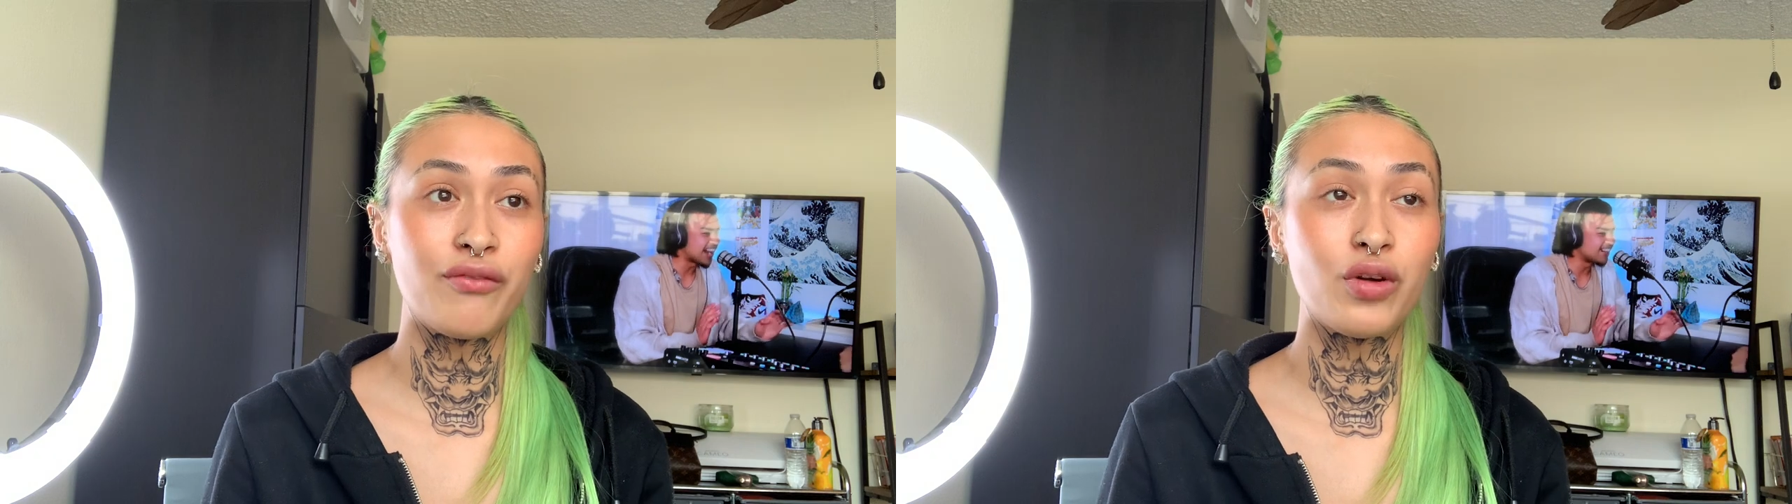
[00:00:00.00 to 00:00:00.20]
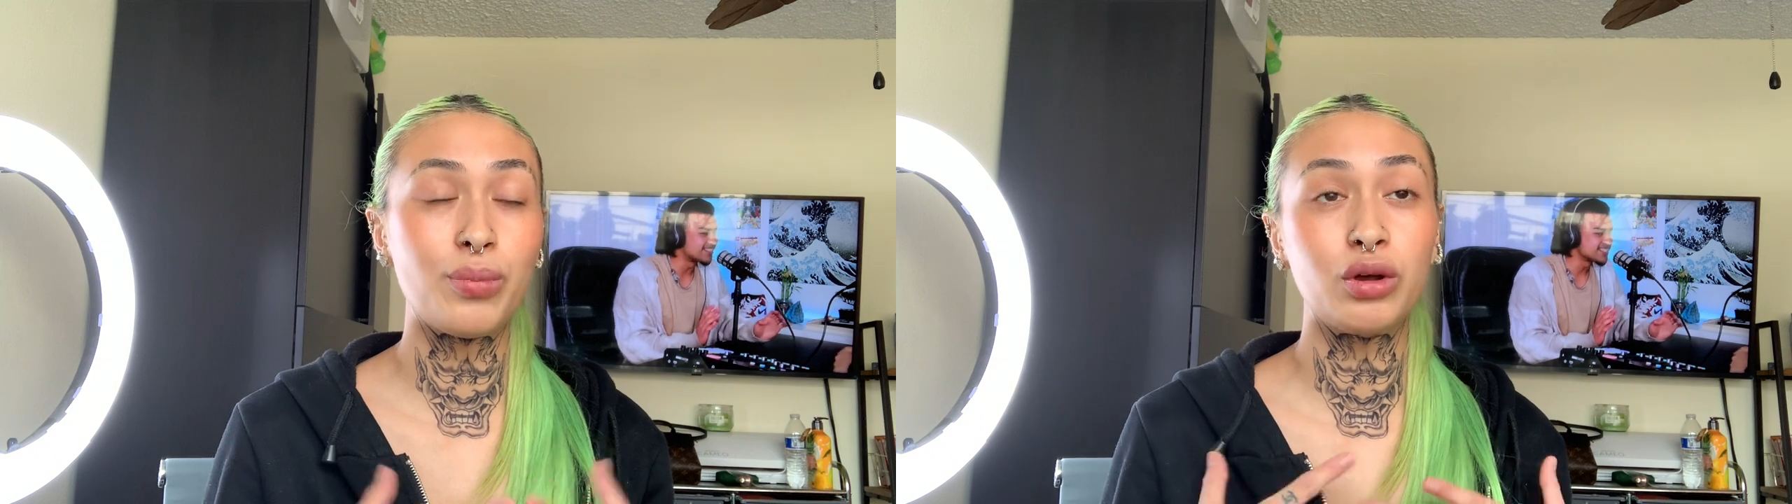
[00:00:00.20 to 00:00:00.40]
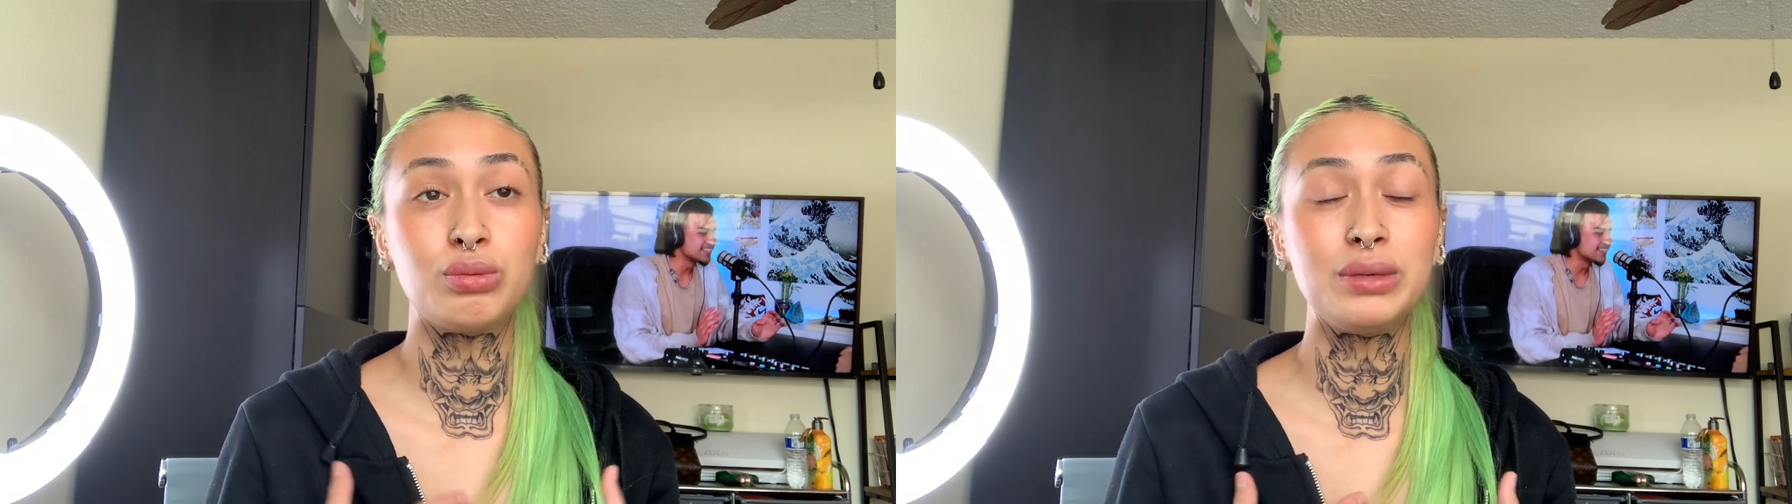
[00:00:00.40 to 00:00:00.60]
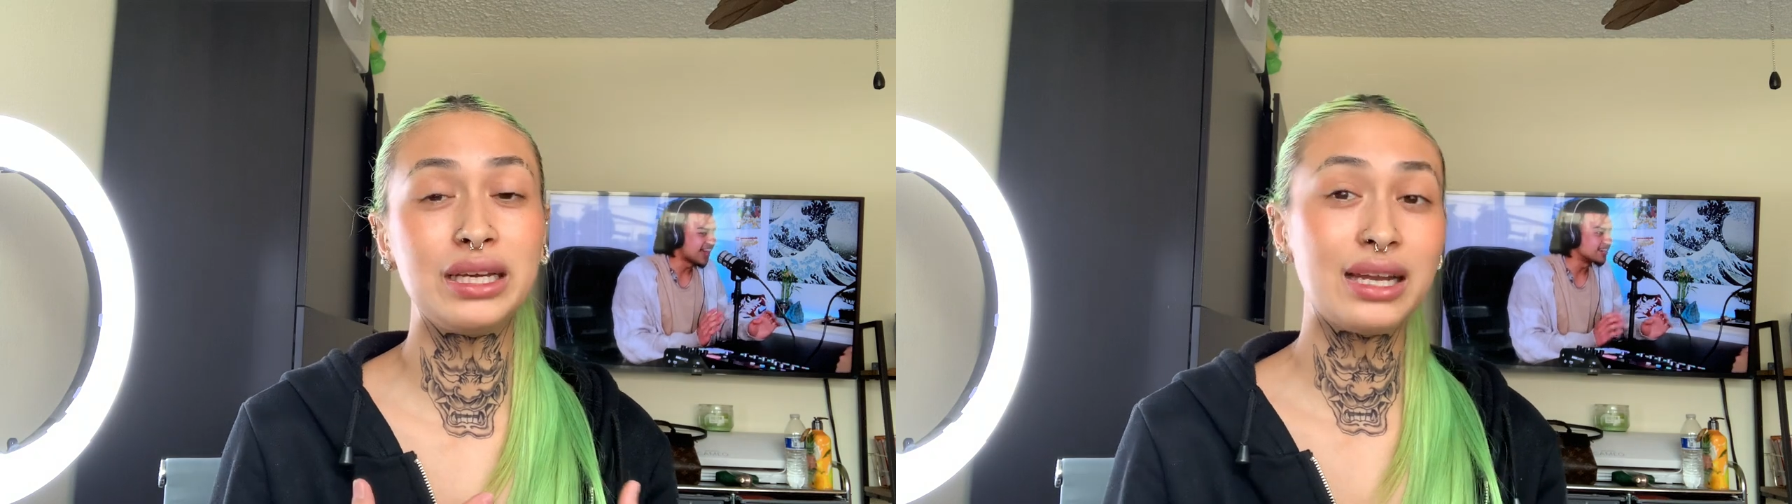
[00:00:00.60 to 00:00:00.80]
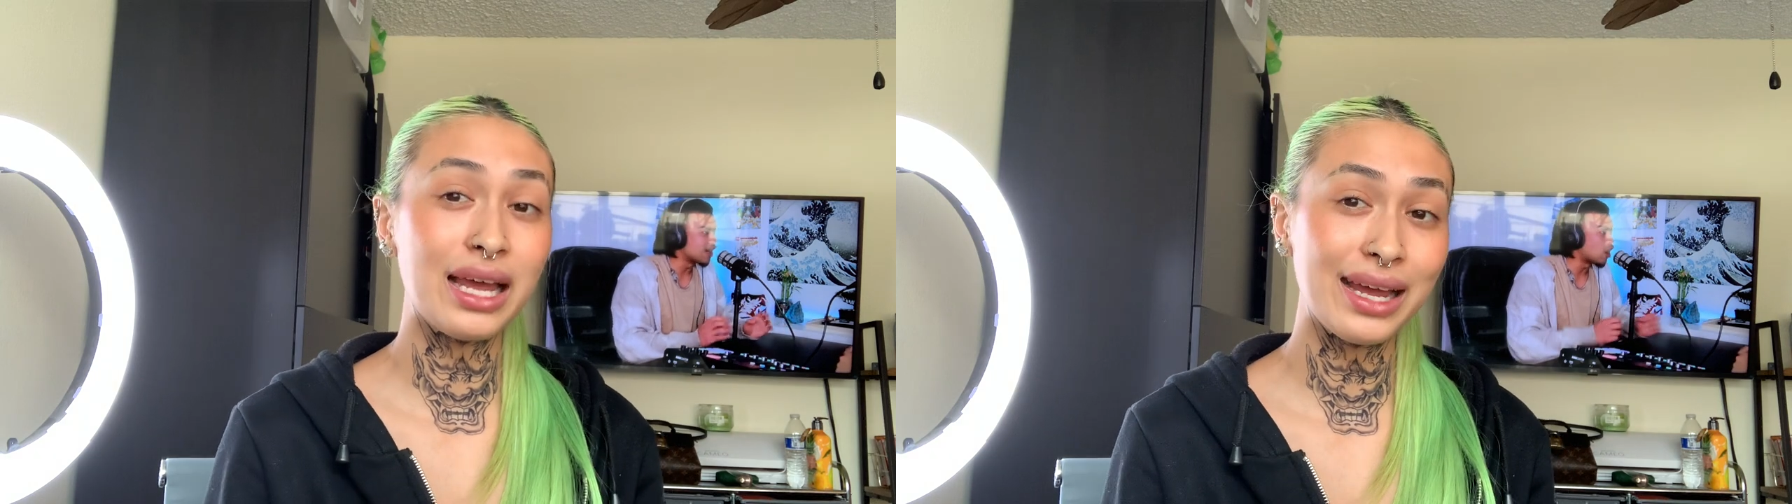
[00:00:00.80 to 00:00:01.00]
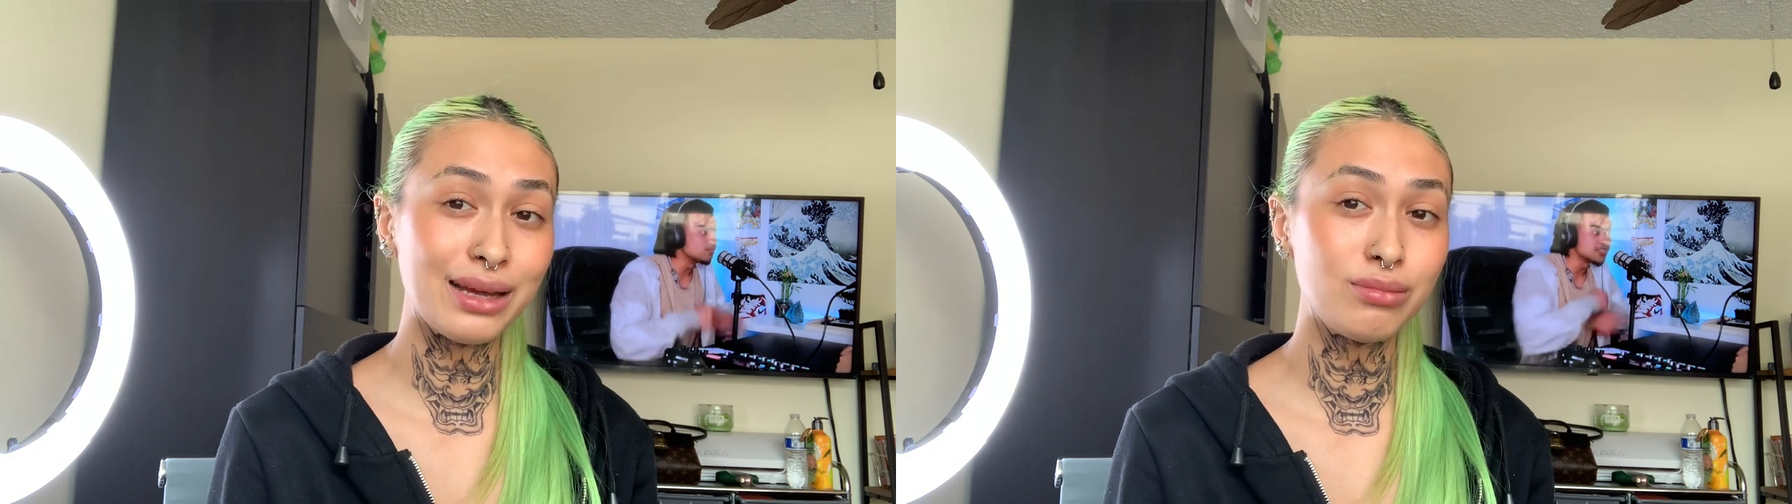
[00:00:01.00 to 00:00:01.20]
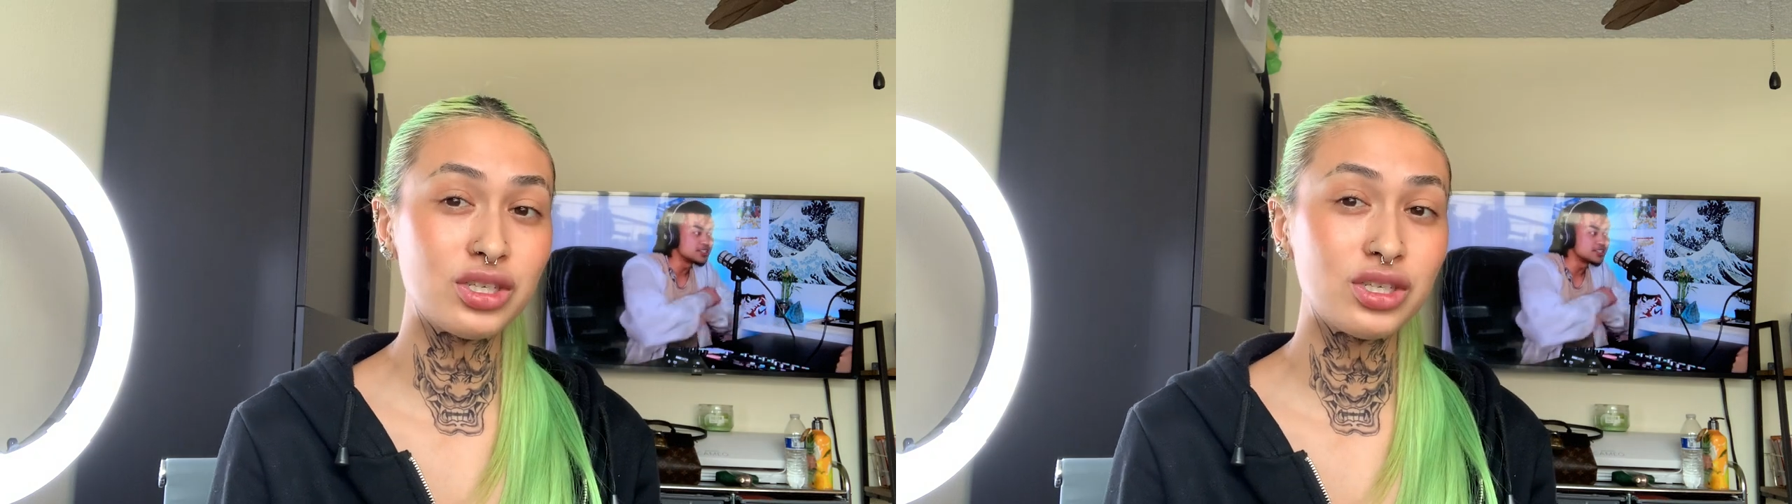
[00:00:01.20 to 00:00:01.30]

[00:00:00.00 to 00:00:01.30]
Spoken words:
for both me and him,